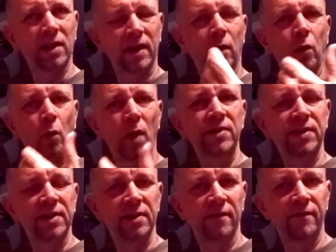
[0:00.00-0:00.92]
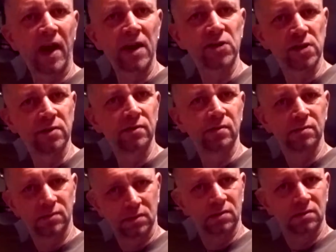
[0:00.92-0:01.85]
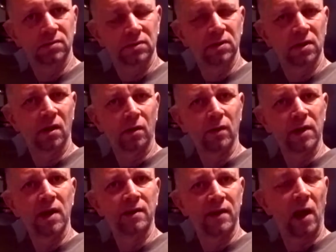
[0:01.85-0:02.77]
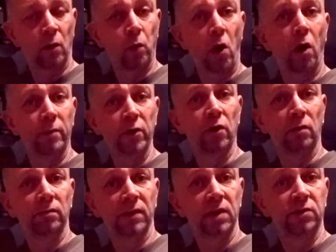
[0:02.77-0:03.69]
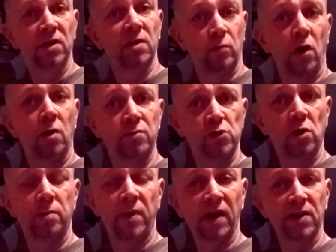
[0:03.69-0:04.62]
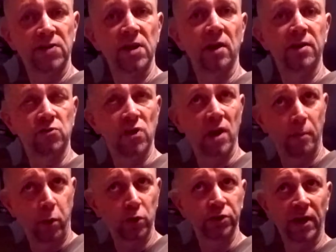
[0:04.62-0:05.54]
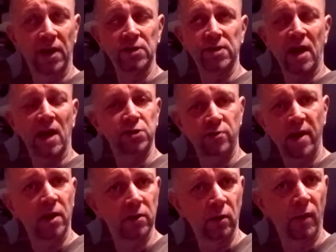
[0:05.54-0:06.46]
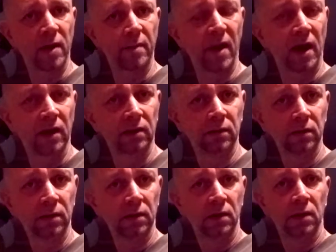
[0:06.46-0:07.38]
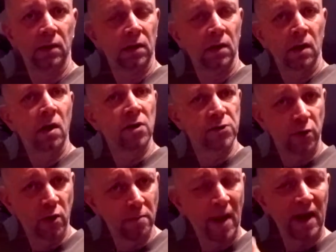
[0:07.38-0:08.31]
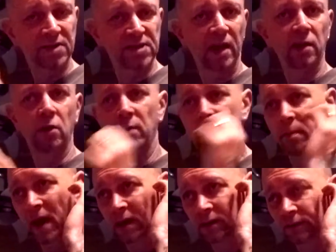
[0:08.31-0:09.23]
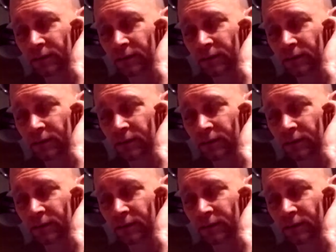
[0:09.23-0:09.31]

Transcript: an hour wind in your face, and you know, that'll warm you up. It warms you up, I can tell you, trying to push against that. It's great on the way back, because you're doing Mach 10 coming back.